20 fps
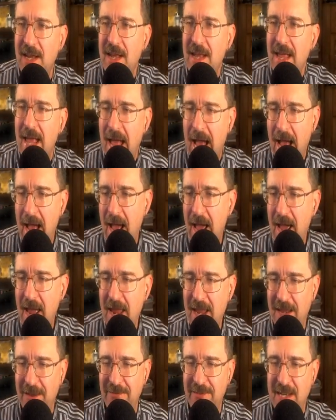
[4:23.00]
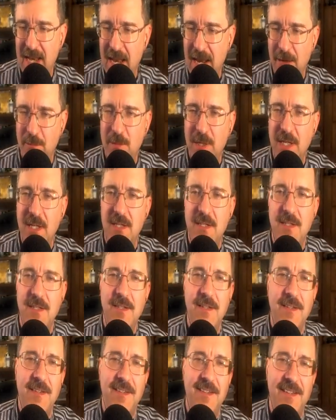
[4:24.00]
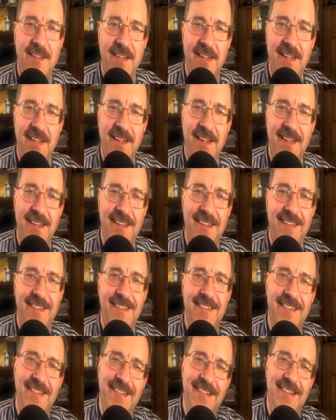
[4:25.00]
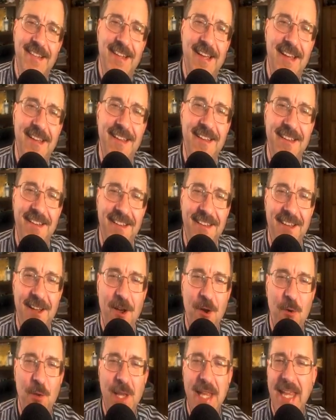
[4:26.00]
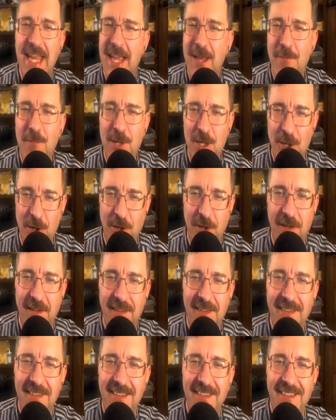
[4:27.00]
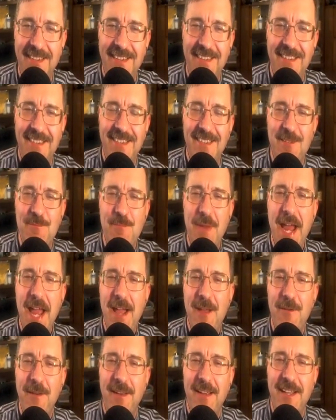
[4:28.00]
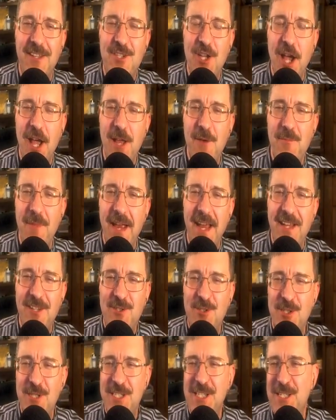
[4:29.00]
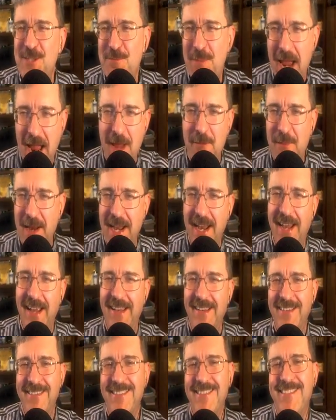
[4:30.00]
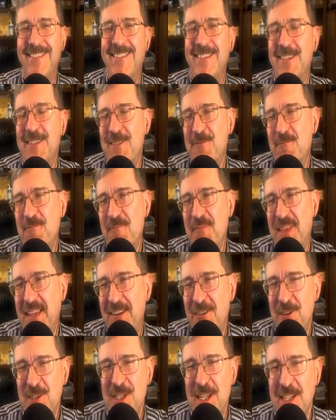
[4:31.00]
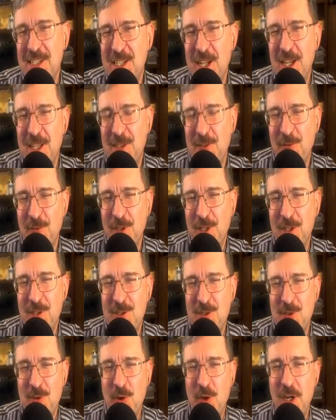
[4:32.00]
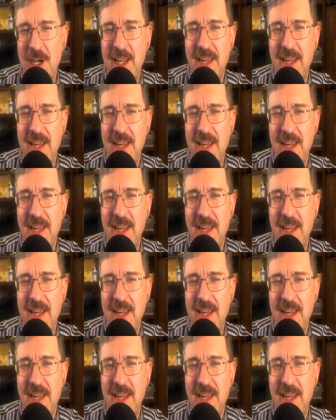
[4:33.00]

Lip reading: I have named it Holy Hymnal. John Masters is Batman. Of course, that's not the real story.